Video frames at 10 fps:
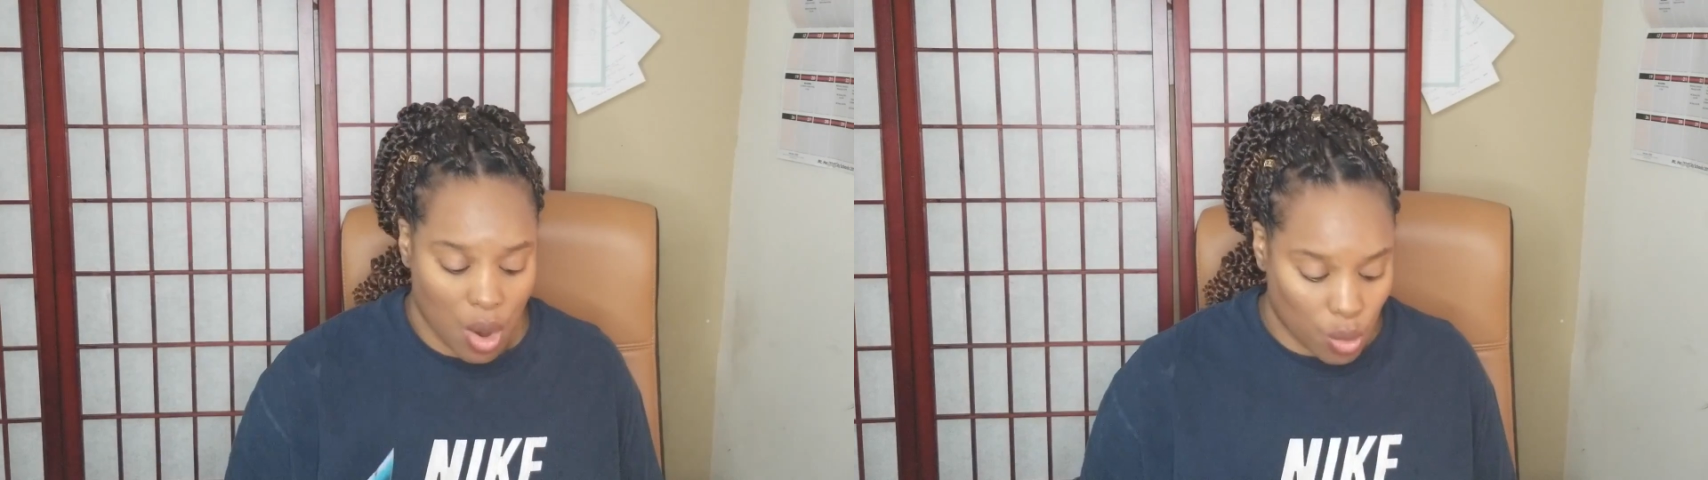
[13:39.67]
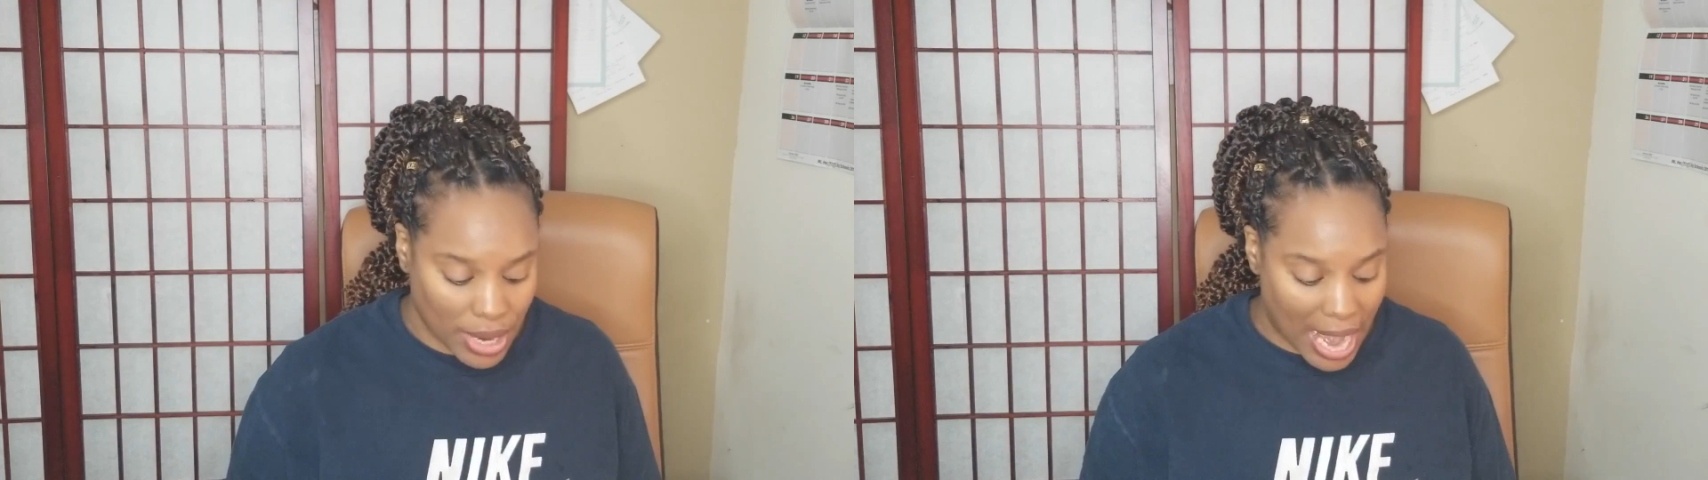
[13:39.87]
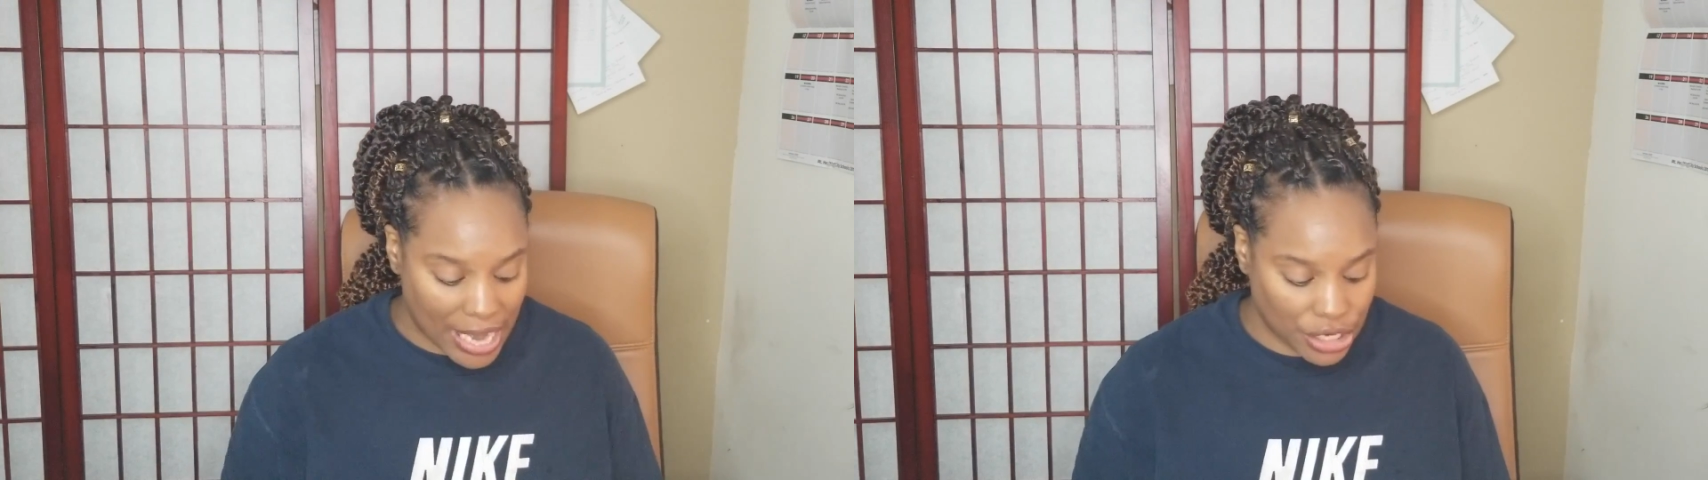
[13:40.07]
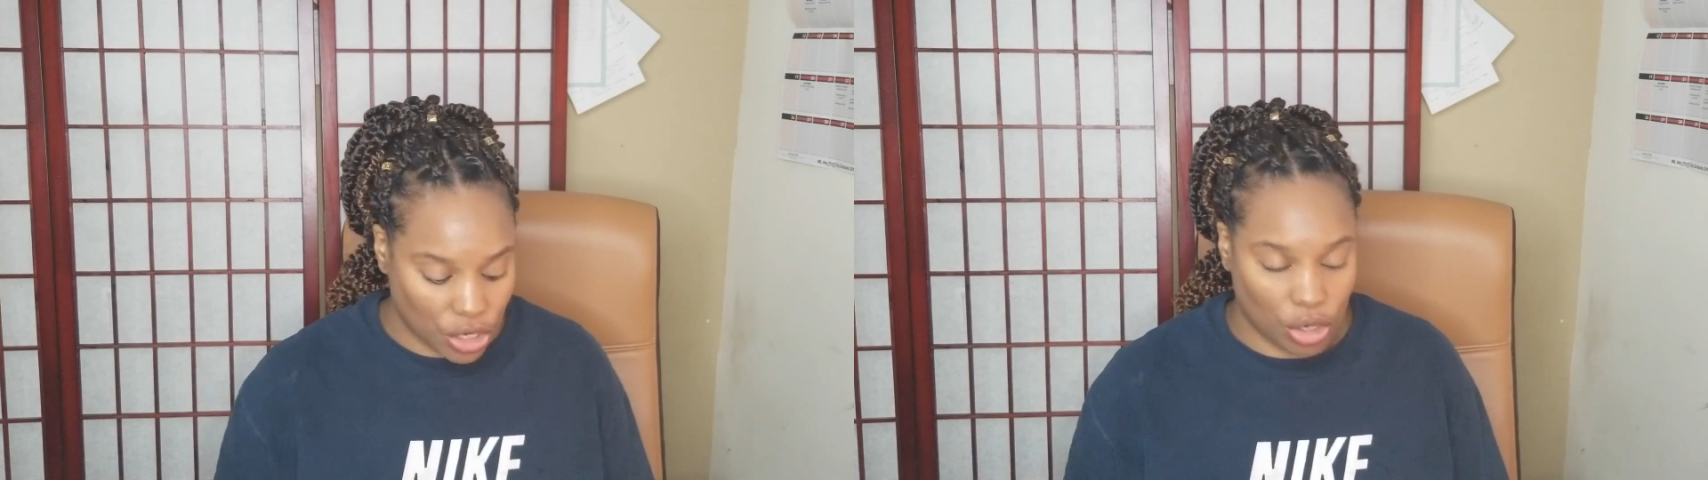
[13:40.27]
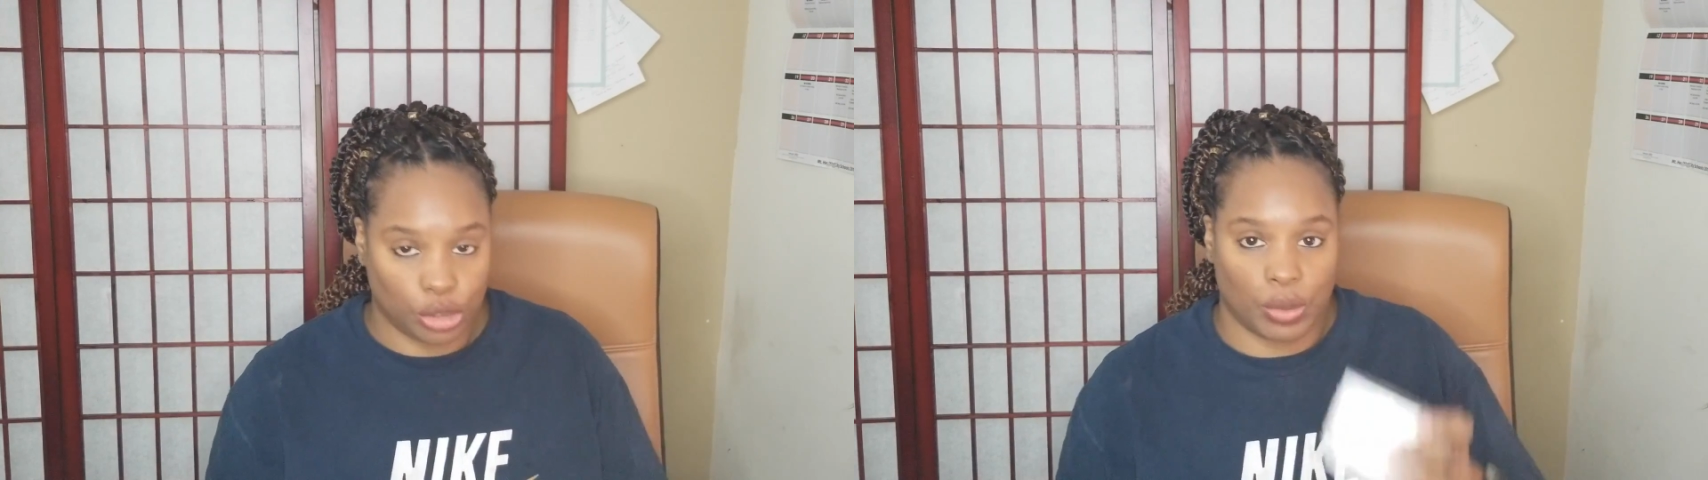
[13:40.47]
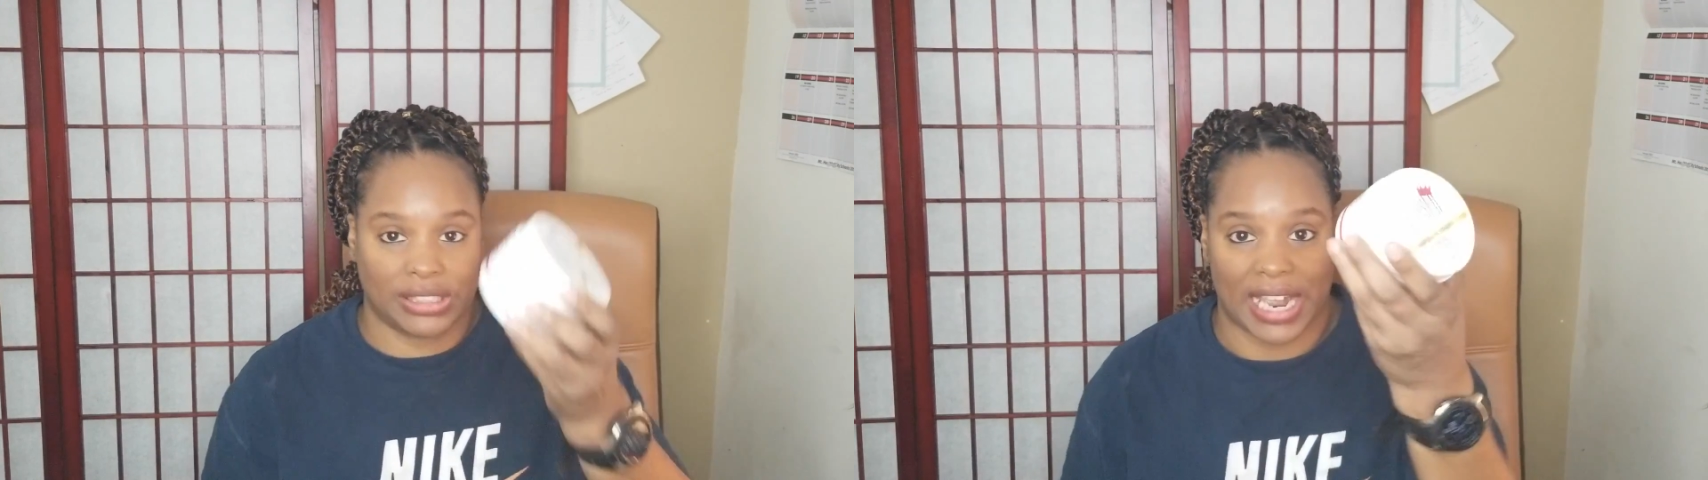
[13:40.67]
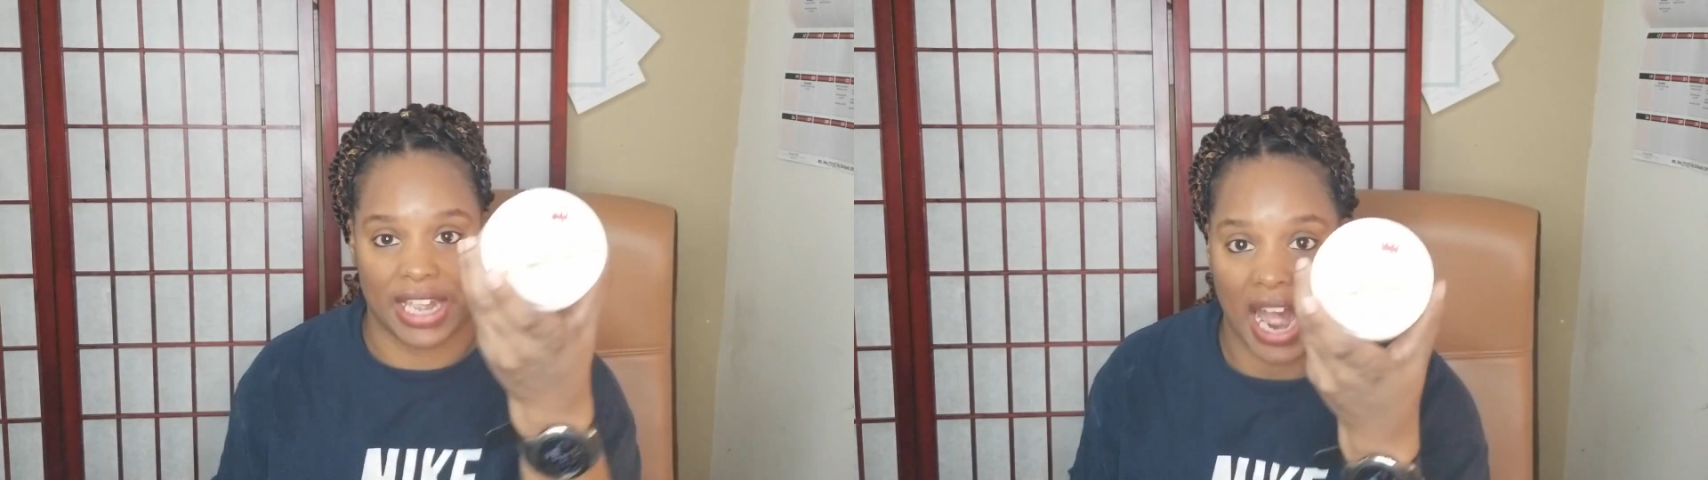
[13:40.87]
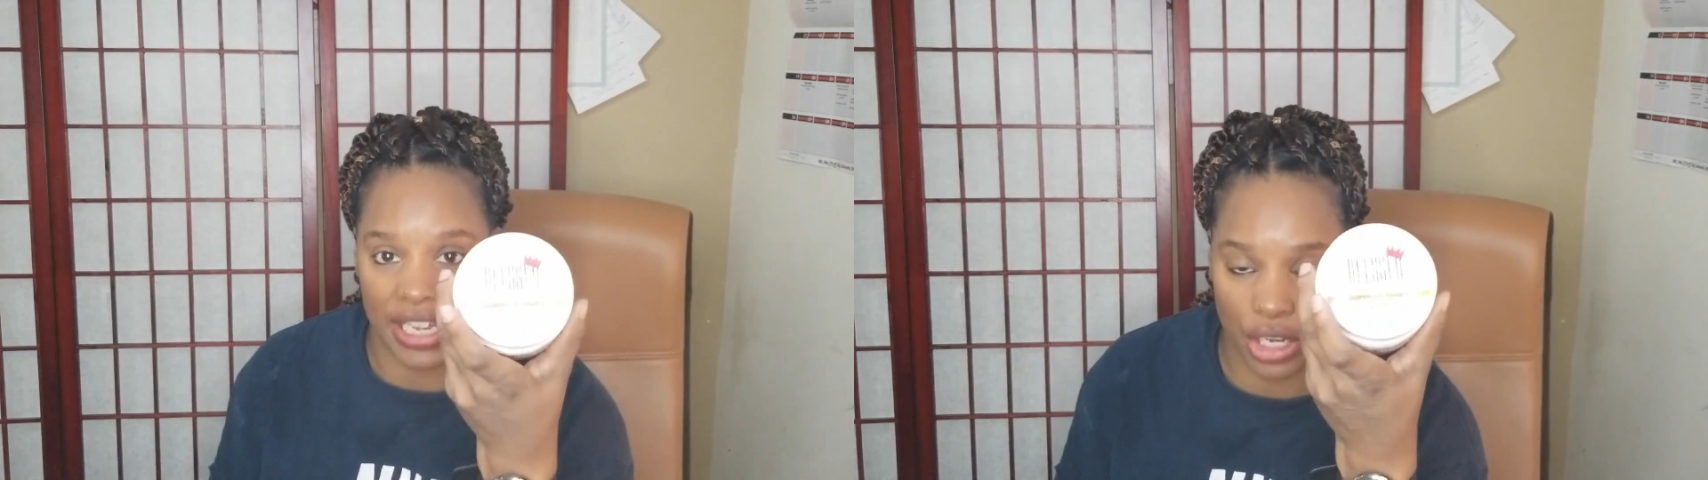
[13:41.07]
What I used was,
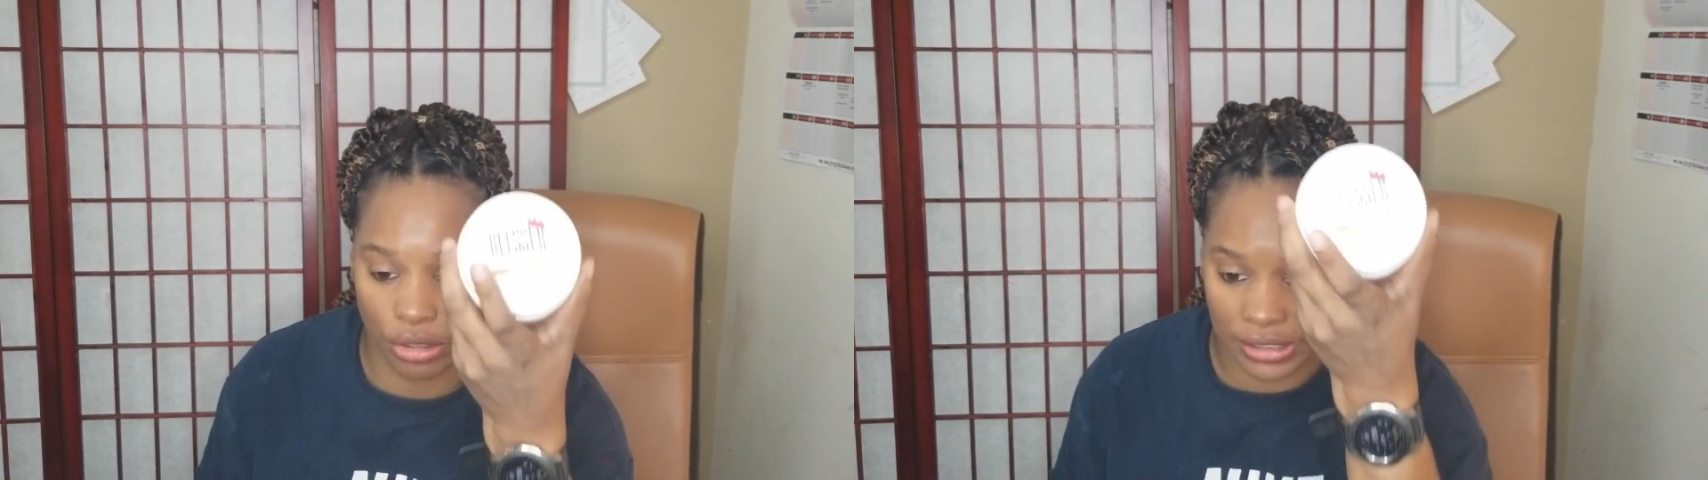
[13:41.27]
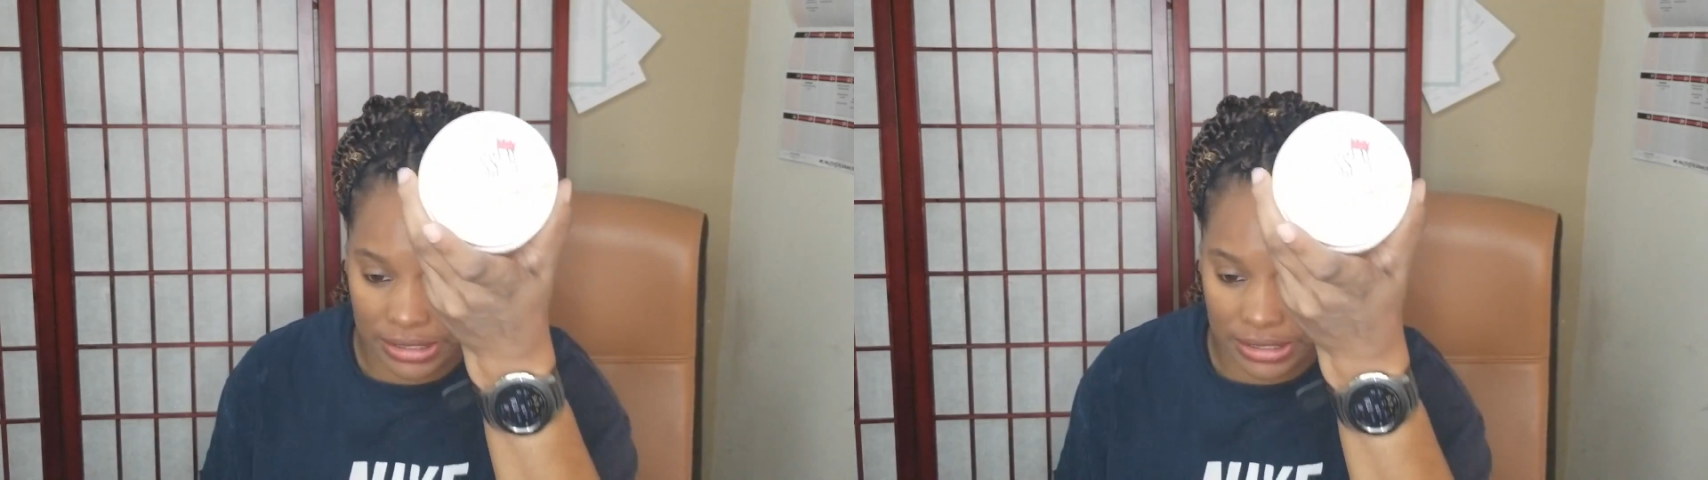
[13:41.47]
I used this